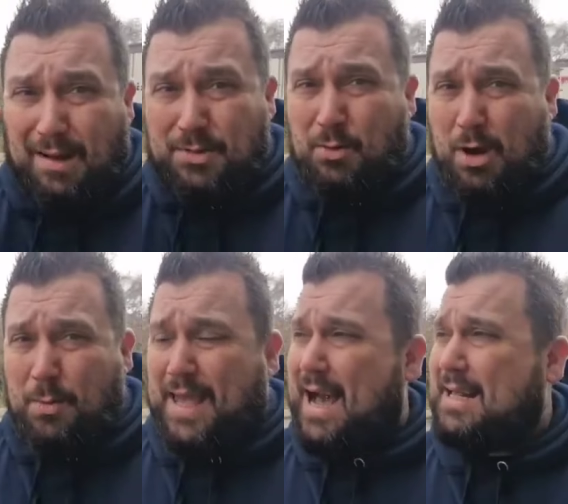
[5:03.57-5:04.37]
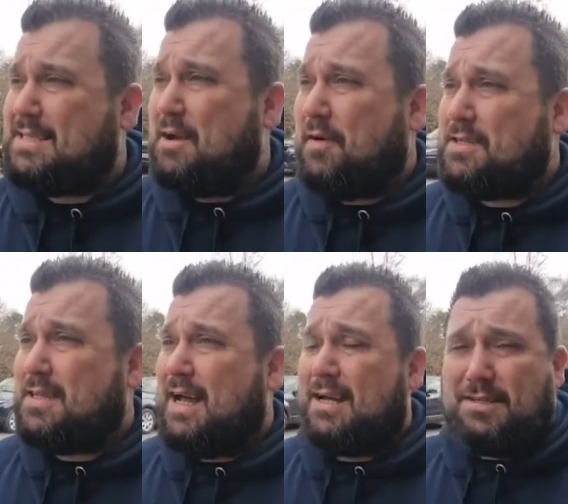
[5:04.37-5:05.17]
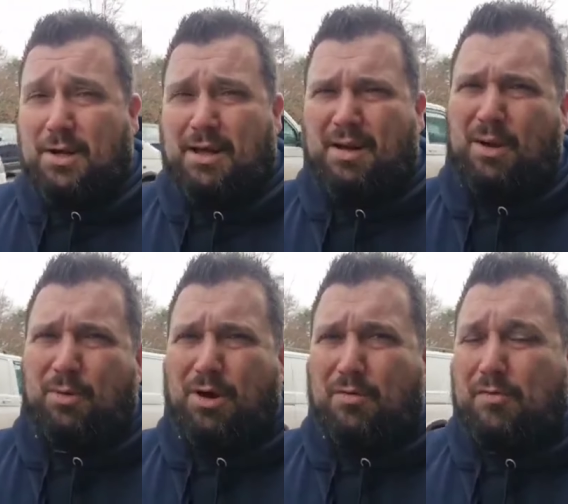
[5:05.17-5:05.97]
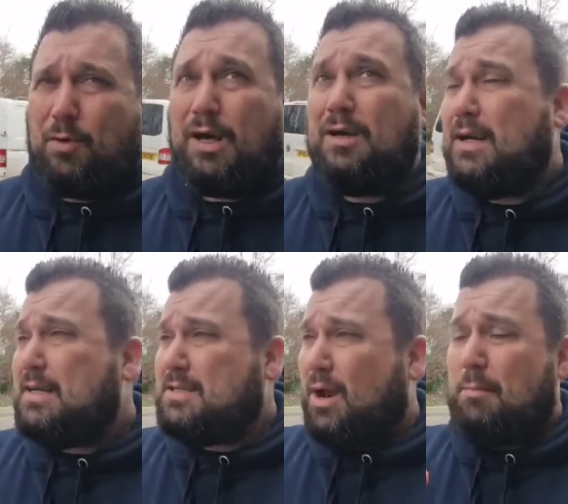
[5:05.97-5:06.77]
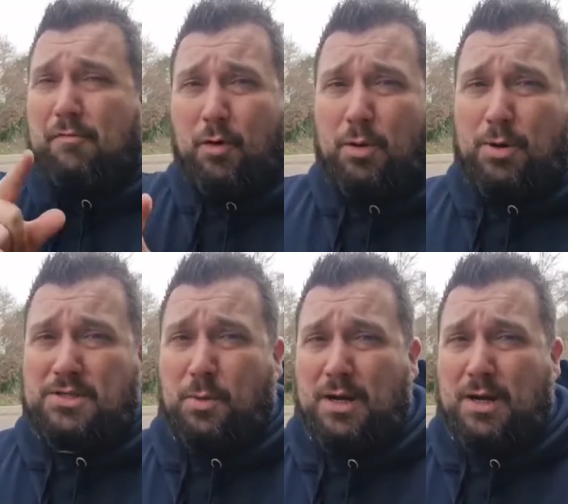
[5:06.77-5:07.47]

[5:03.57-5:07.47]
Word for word: Doing well in counting so far today. No, start, I know we're only on four though. Start number four, Prince of